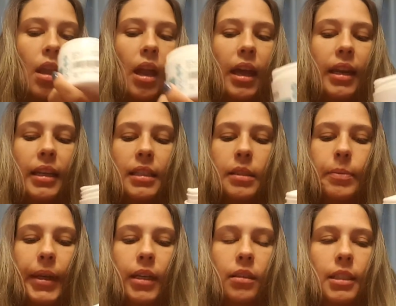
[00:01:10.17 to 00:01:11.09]
And it
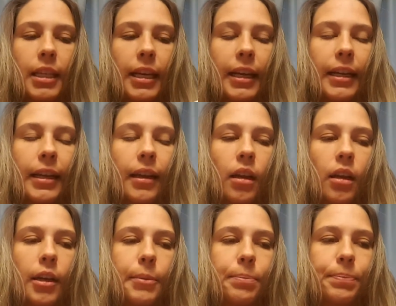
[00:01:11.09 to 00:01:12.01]
smells like
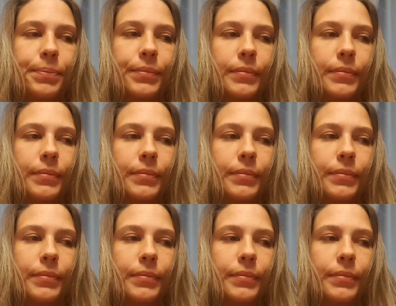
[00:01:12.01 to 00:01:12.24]
a